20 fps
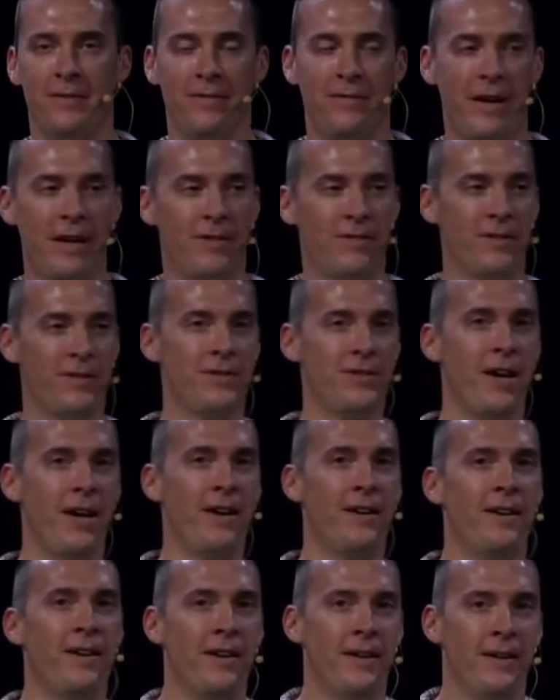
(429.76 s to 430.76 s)

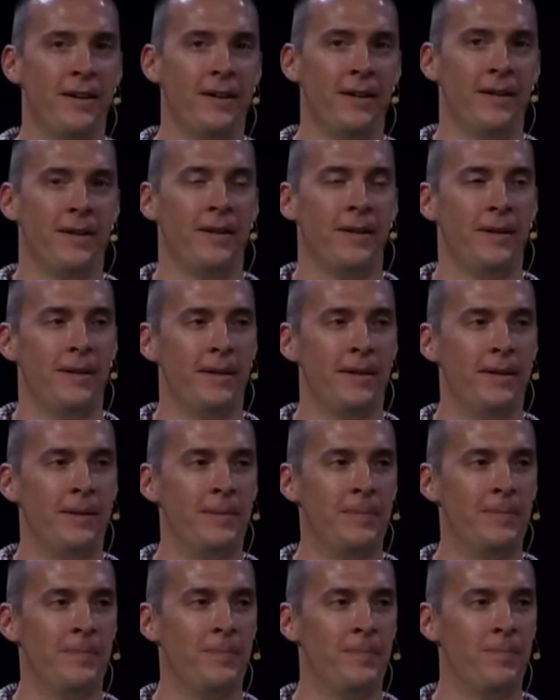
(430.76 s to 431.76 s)
facade.
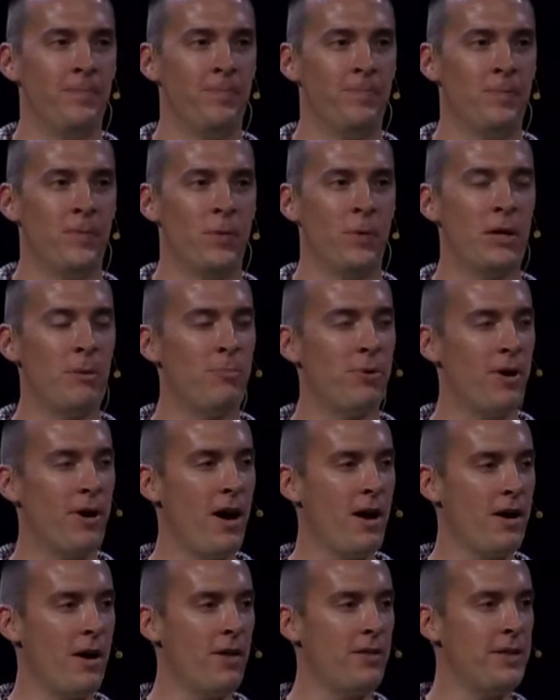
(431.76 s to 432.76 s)
We can put
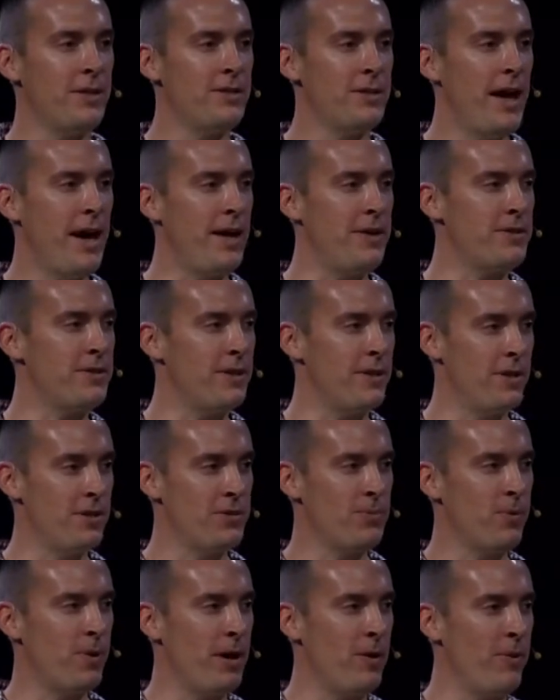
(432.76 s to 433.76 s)
on all these hats, and
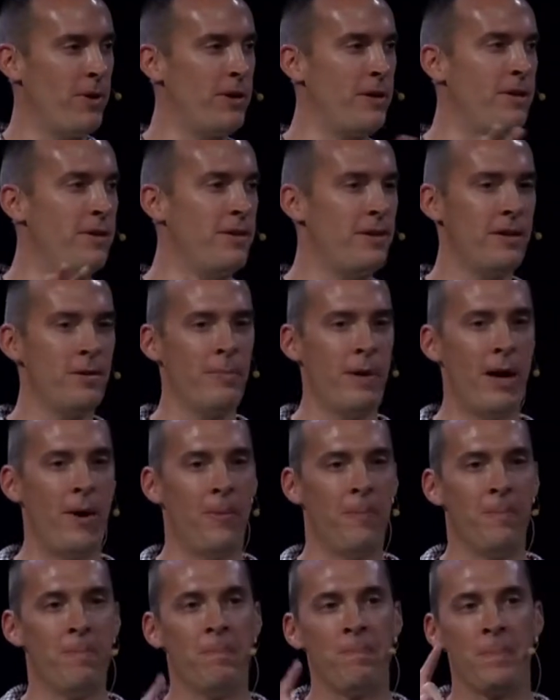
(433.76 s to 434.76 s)
here's what I want you to think
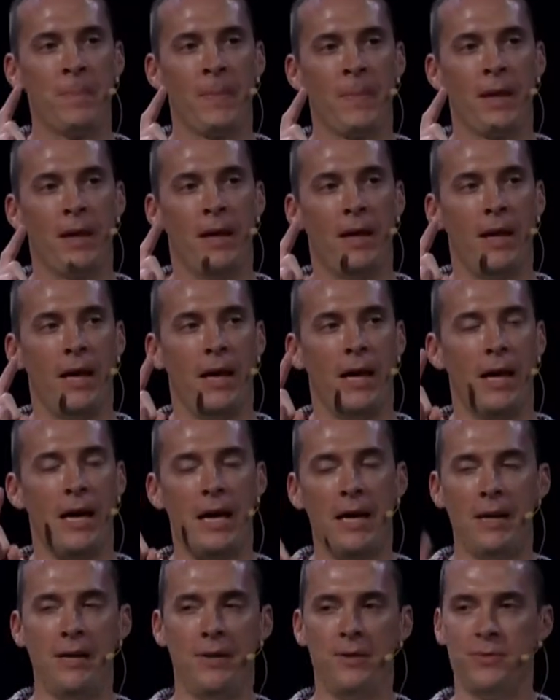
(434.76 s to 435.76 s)
about.
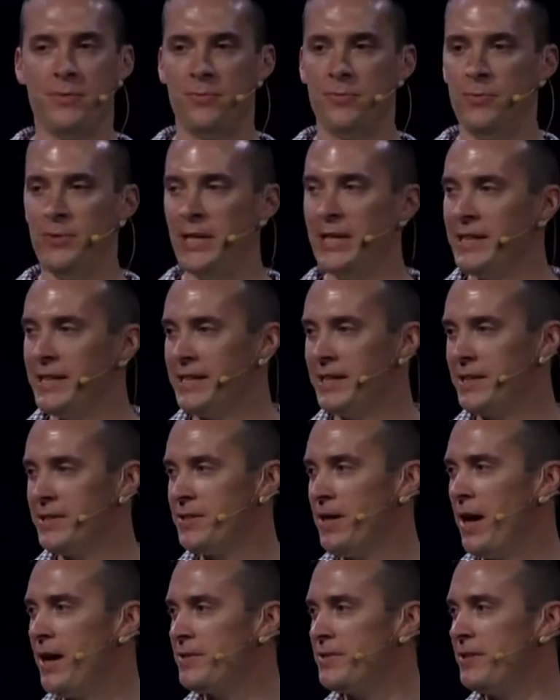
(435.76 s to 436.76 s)
It is really
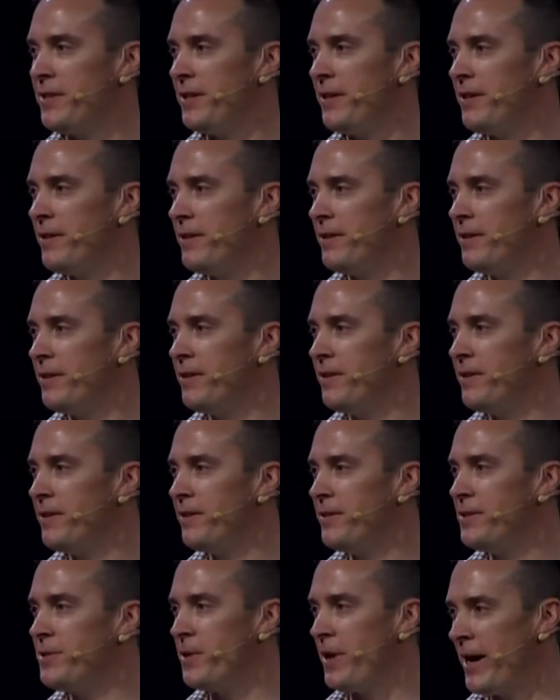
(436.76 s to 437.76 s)
exhausting
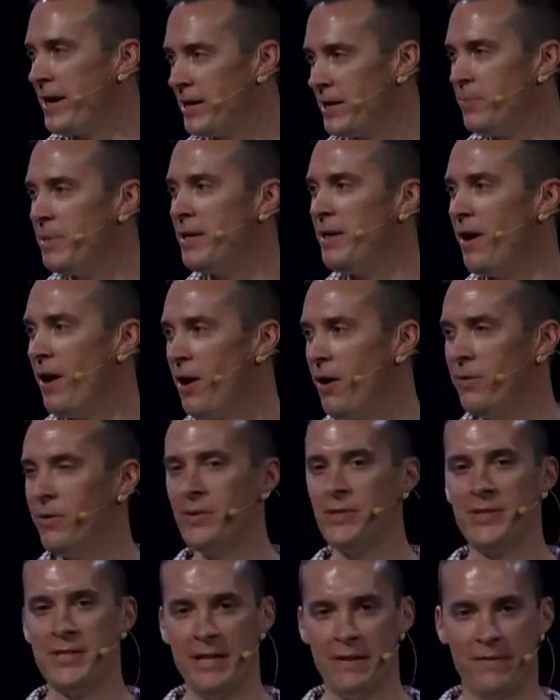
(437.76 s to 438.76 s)
trying to be all
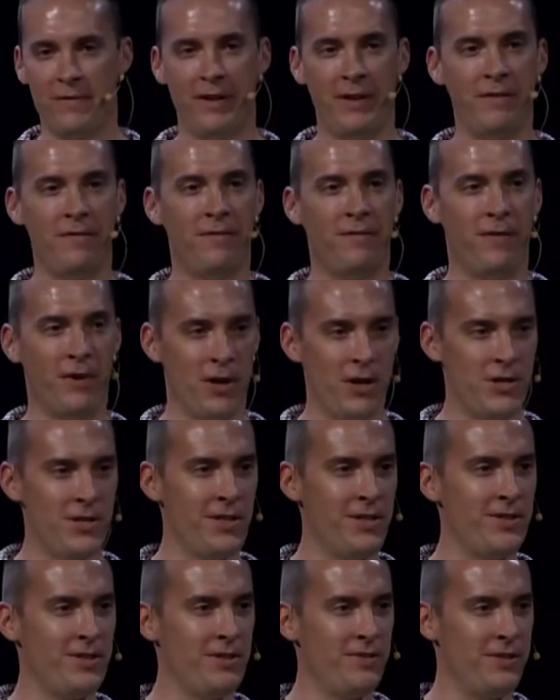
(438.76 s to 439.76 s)
those different
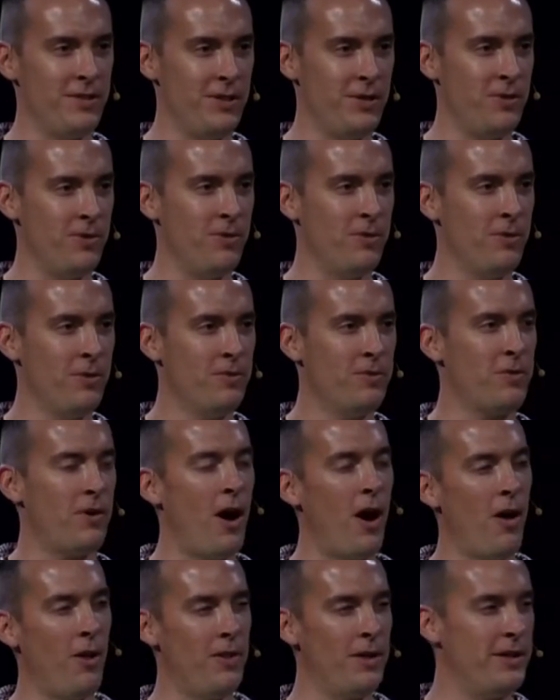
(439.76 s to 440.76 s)
versions of you for
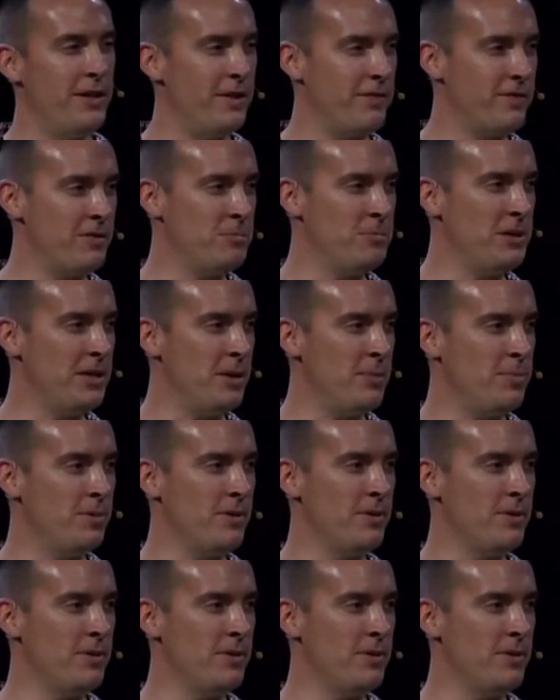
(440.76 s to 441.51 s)
all the different people.